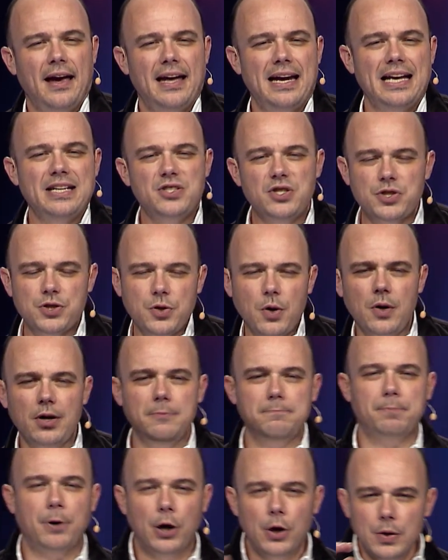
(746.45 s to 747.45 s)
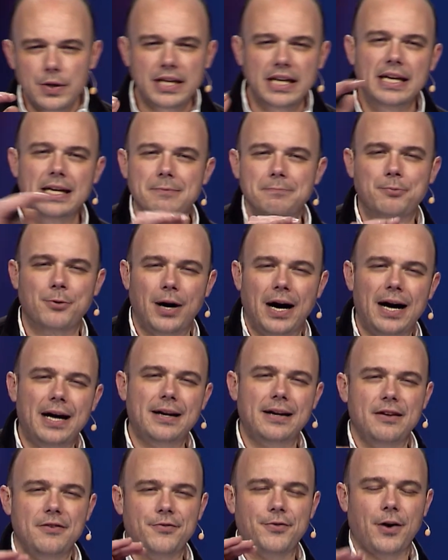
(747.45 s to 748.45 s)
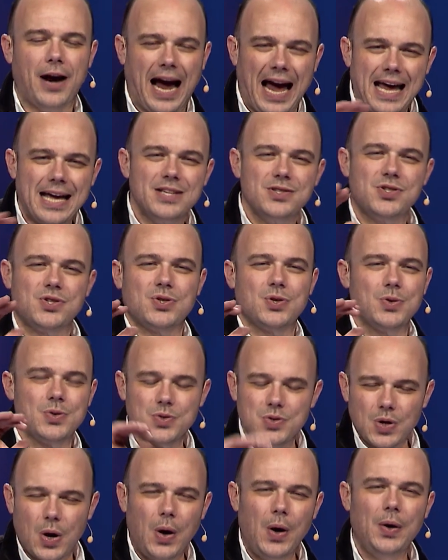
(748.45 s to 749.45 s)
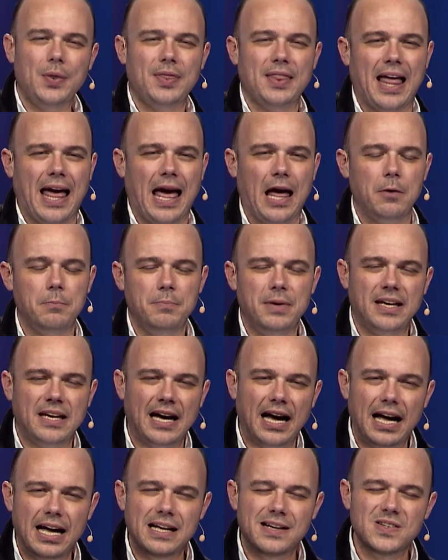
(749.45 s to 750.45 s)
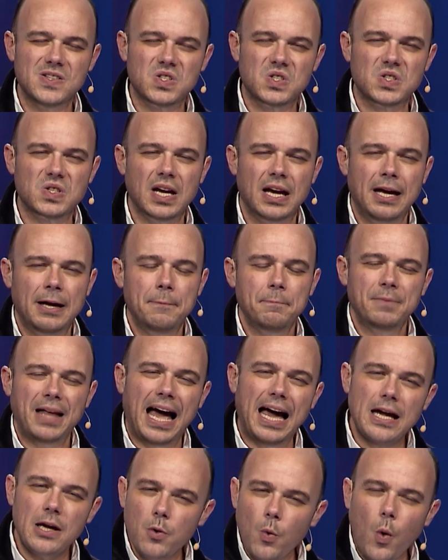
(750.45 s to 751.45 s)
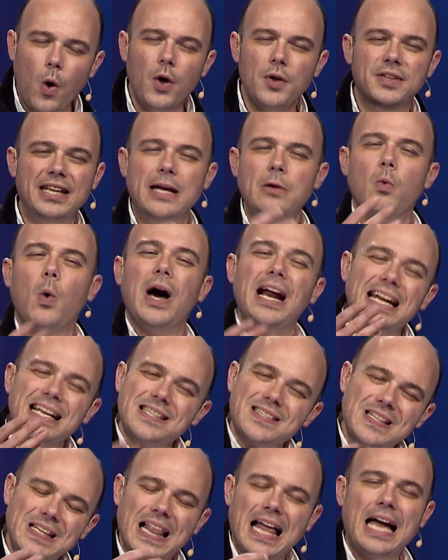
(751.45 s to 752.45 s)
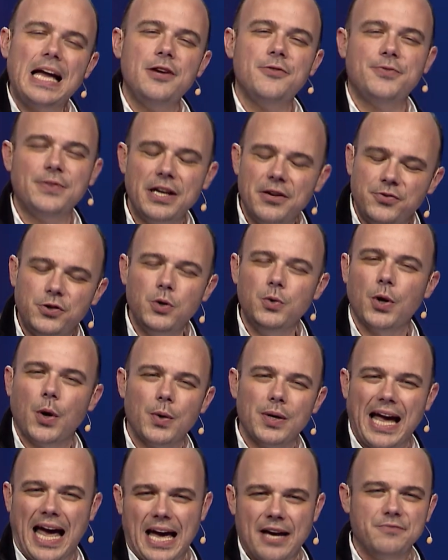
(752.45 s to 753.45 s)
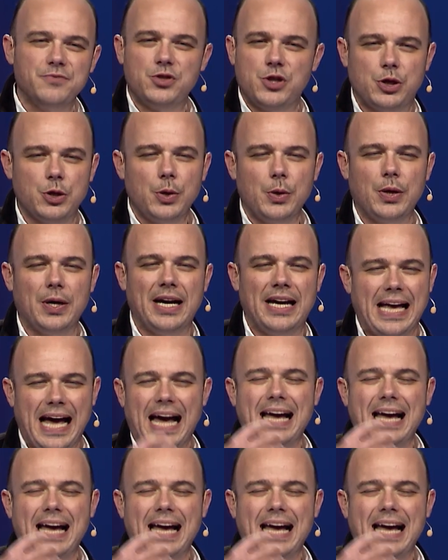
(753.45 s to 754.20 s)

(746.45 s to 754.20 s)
And I just started poking and prodding for answers on that, because I want that. What is life if you don't have joy?